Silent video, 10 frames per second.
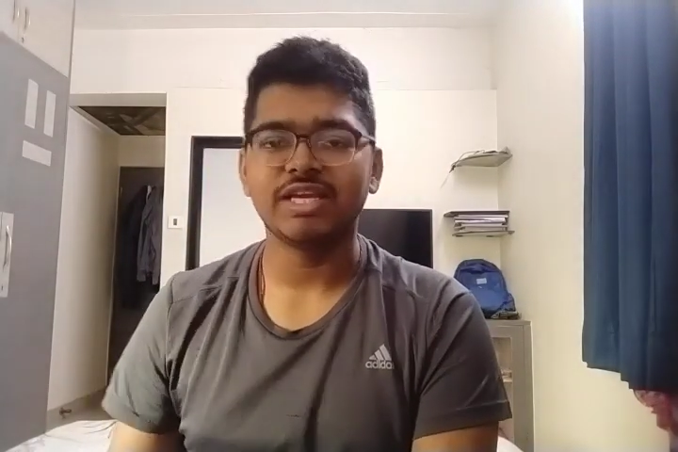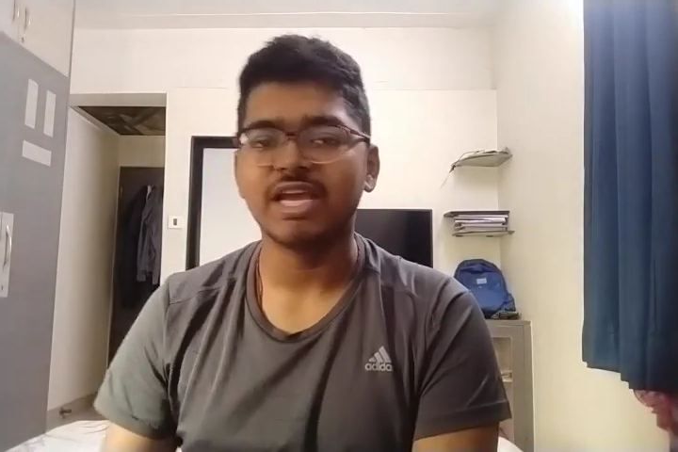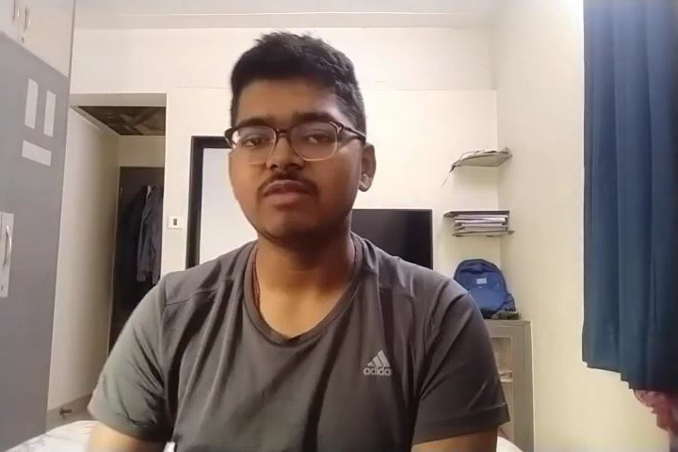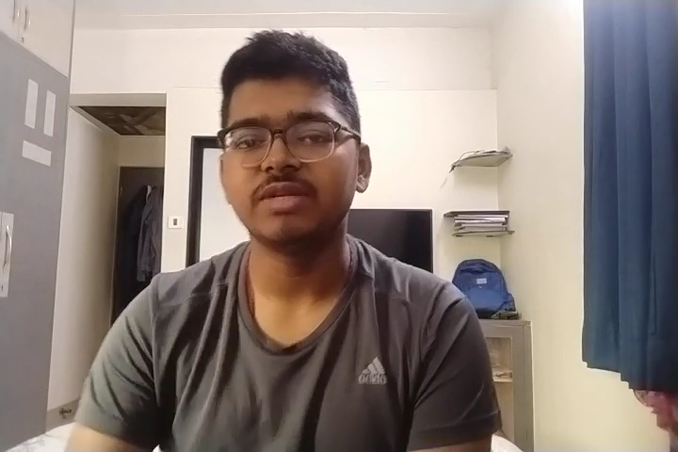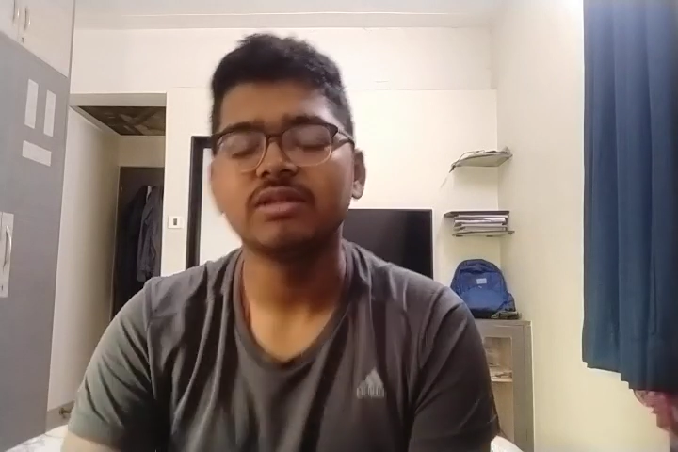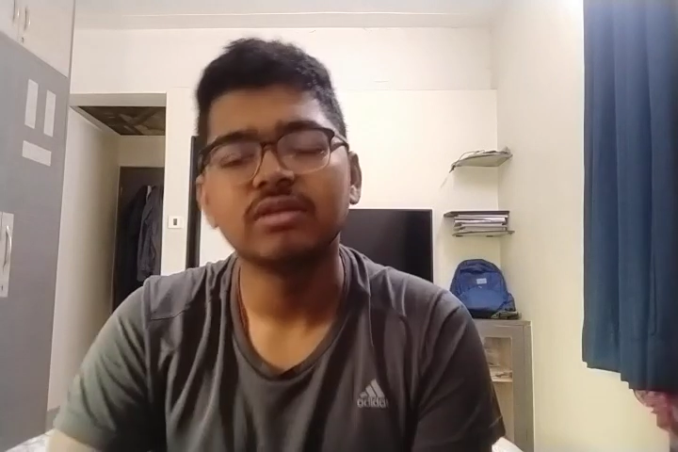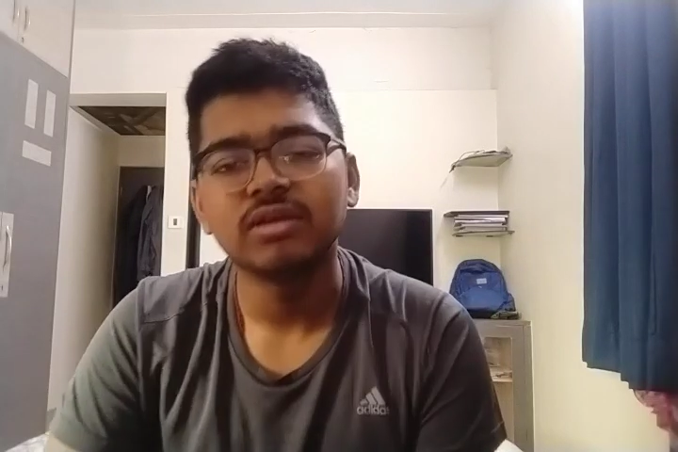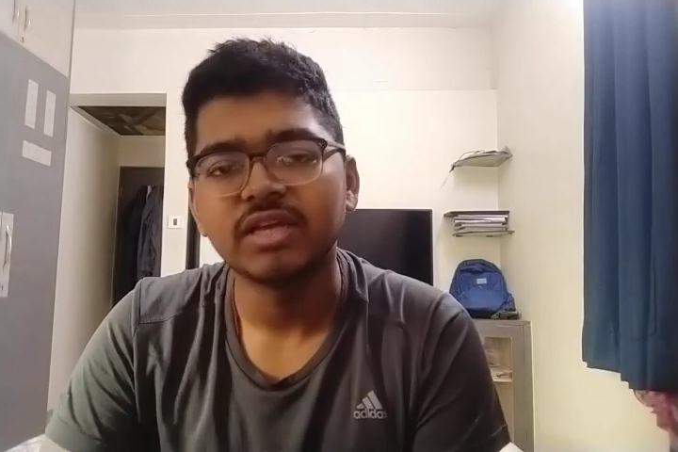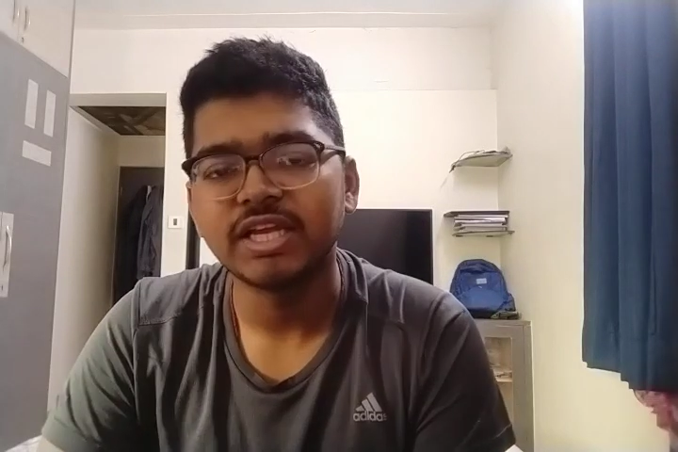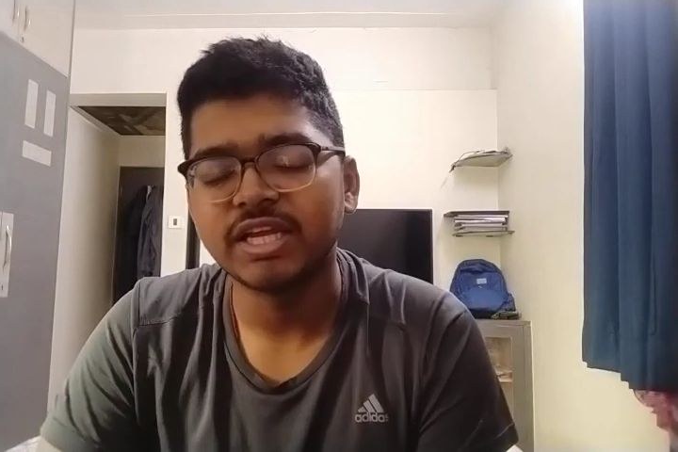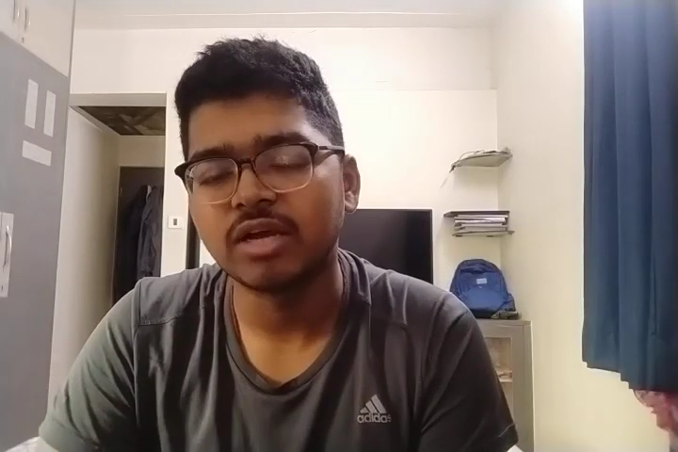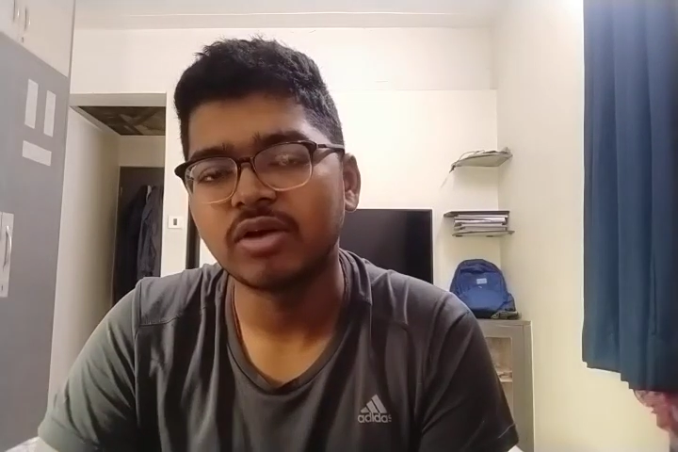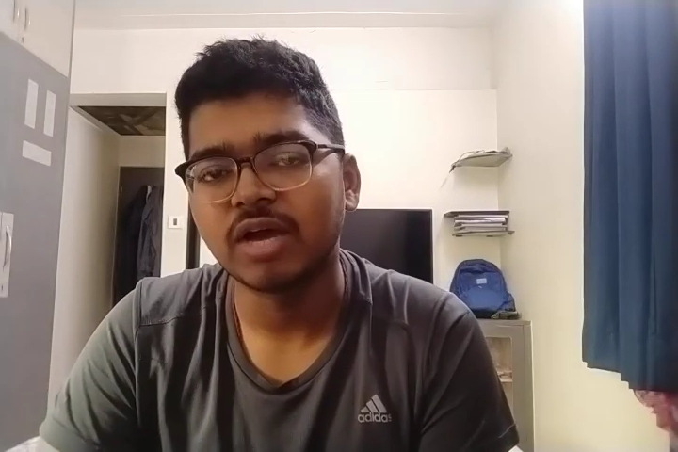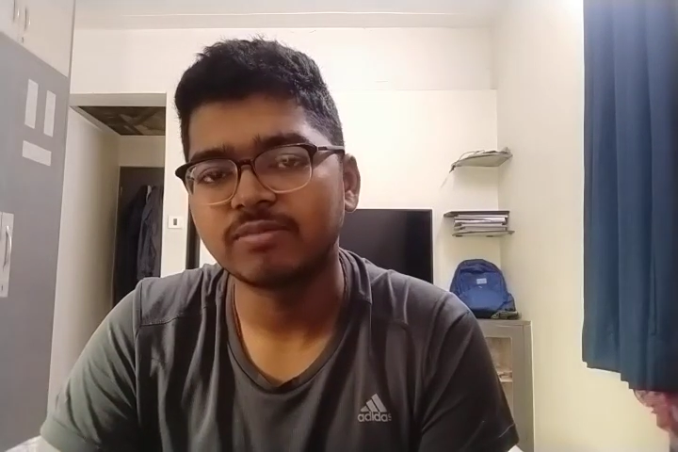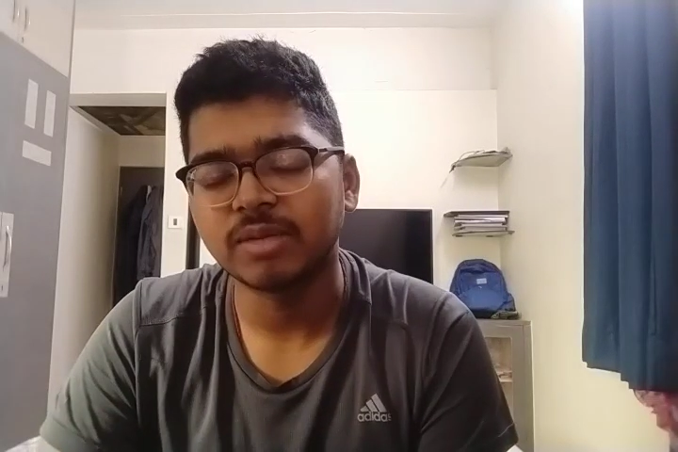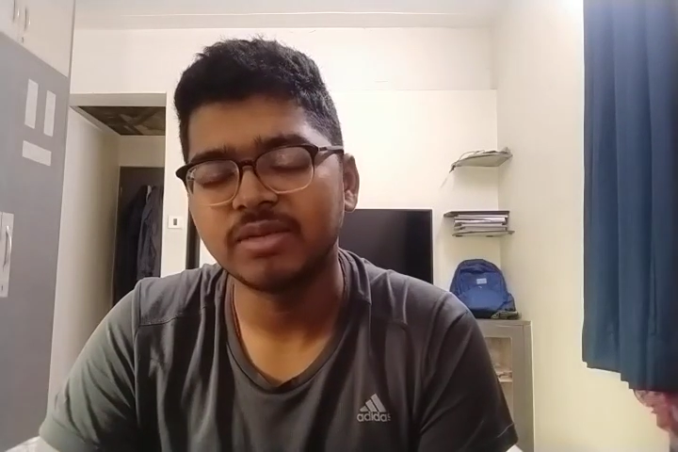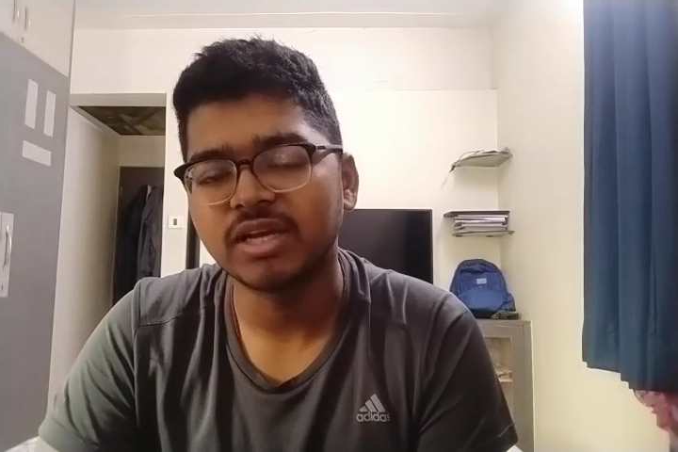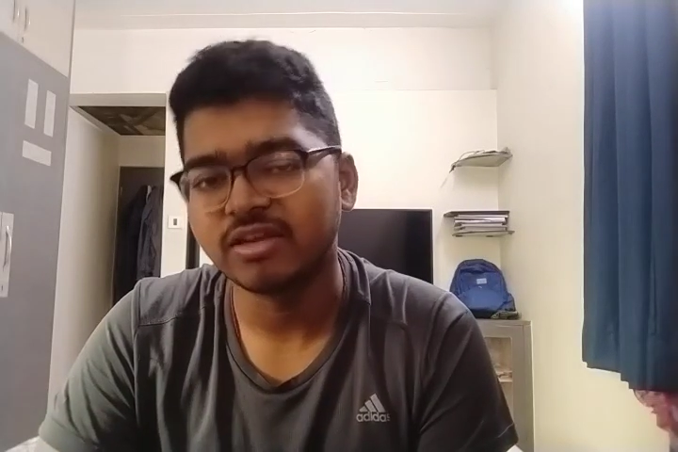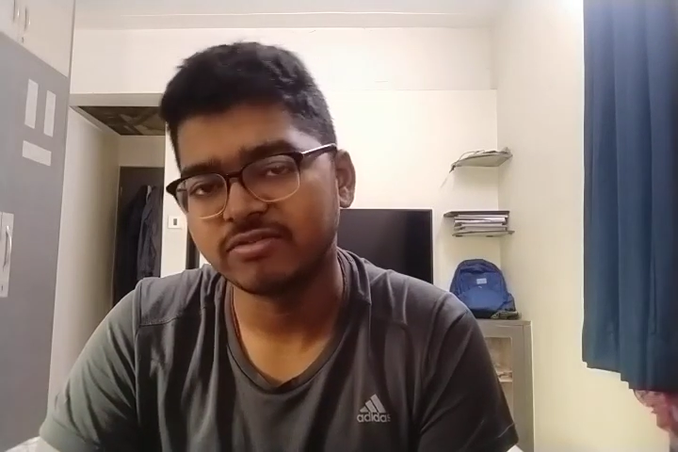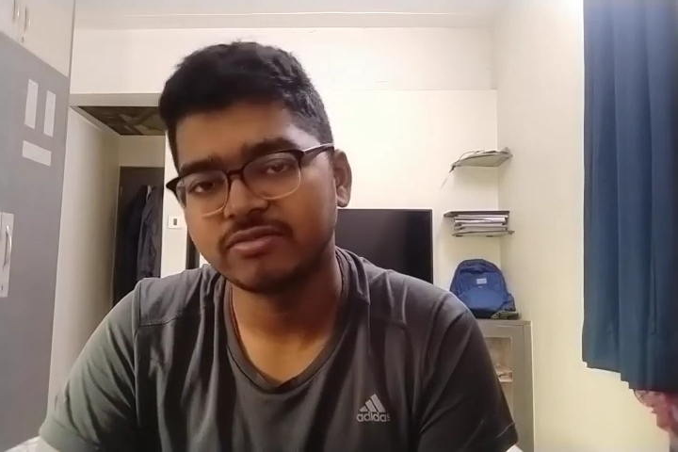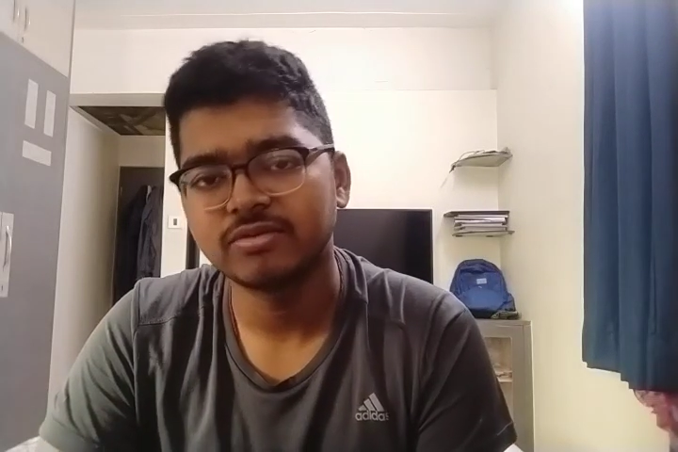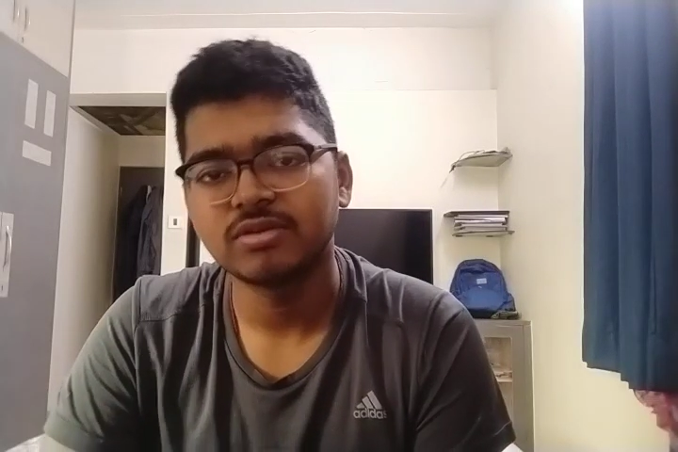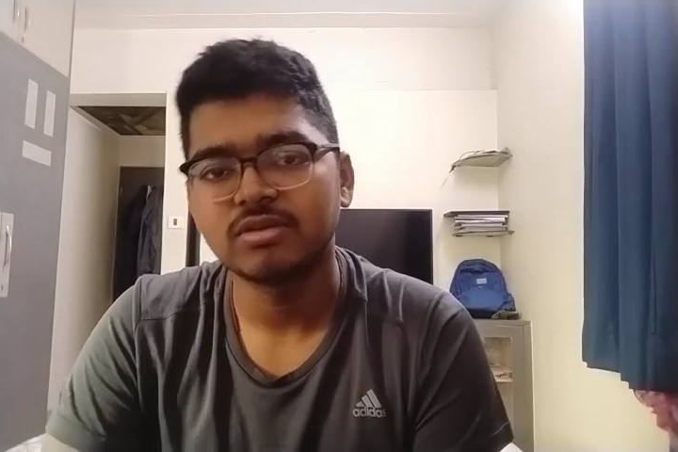help in our upcoming life.